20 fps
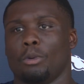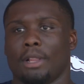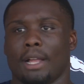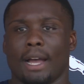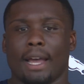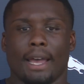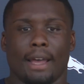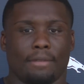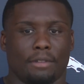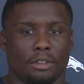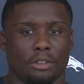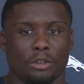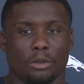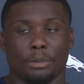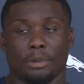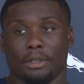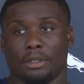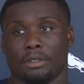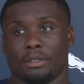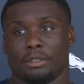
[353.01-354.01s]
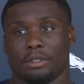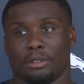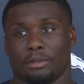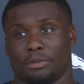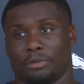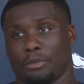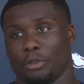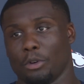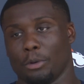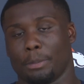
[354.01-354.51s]
what I have to do, but
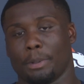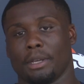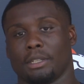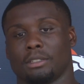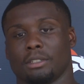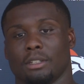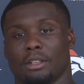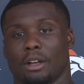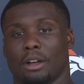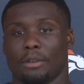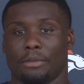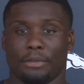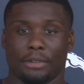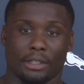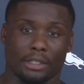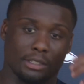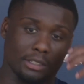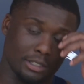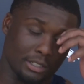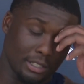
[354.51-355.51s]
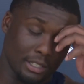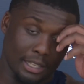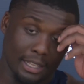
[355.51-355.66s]
this full picture of the offense.